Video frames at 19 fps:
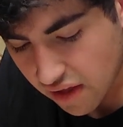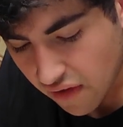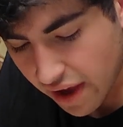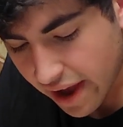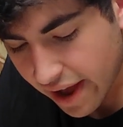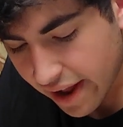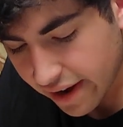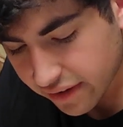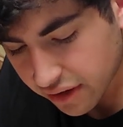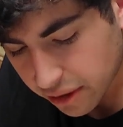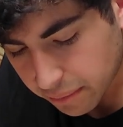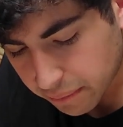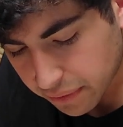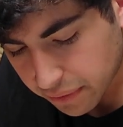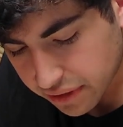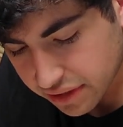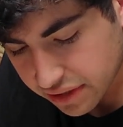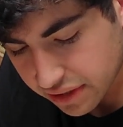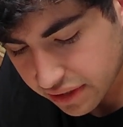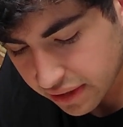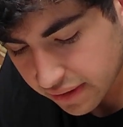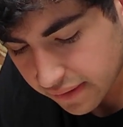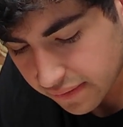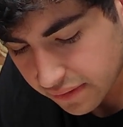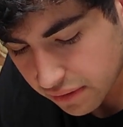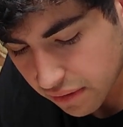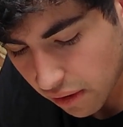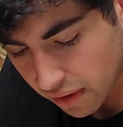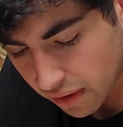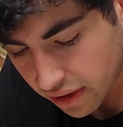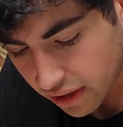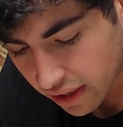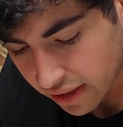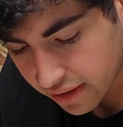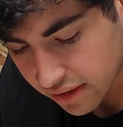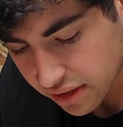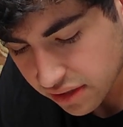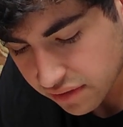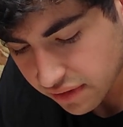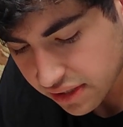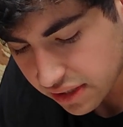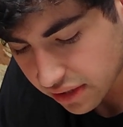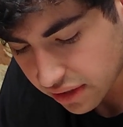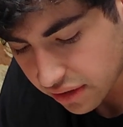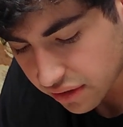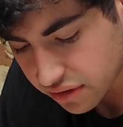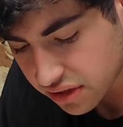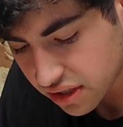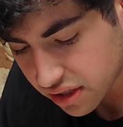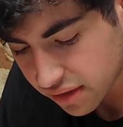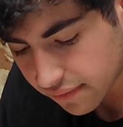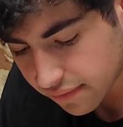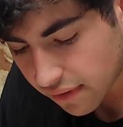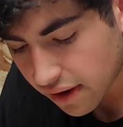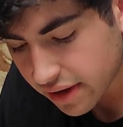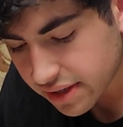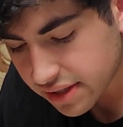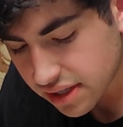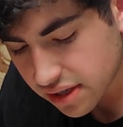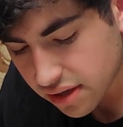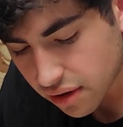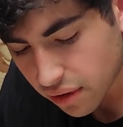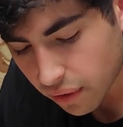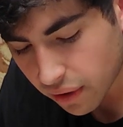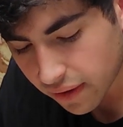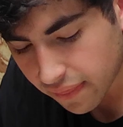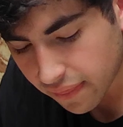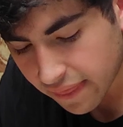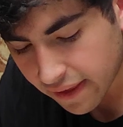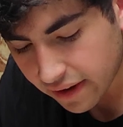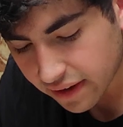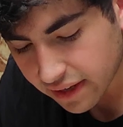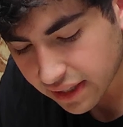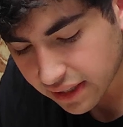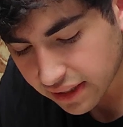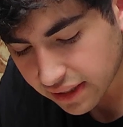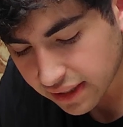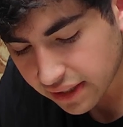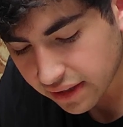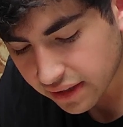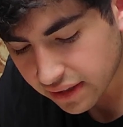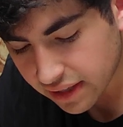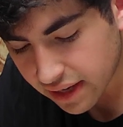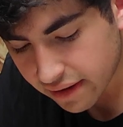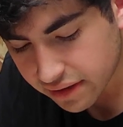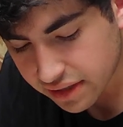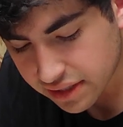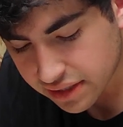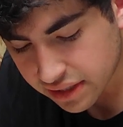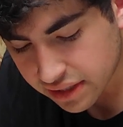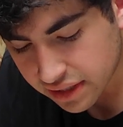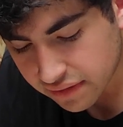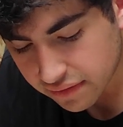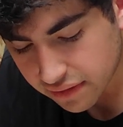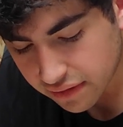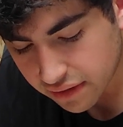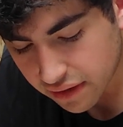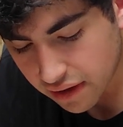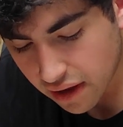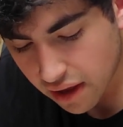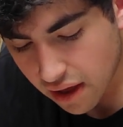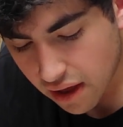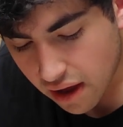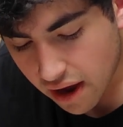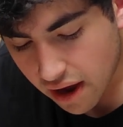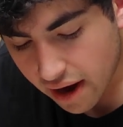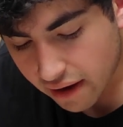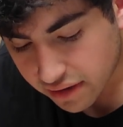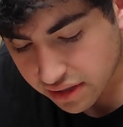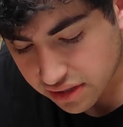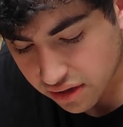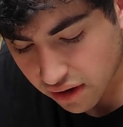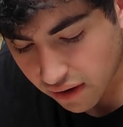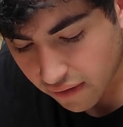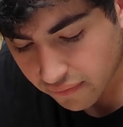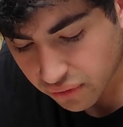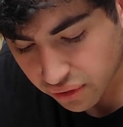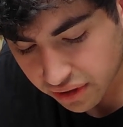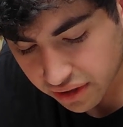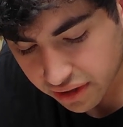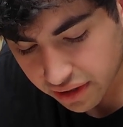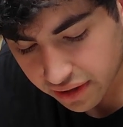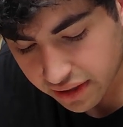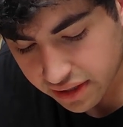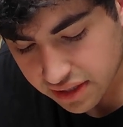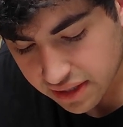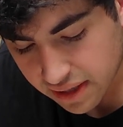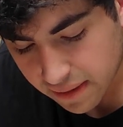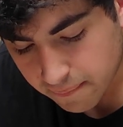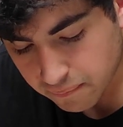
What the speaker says: Edgar persevered in his resolution as far as the court. There he lingered. I resolved to encourage him.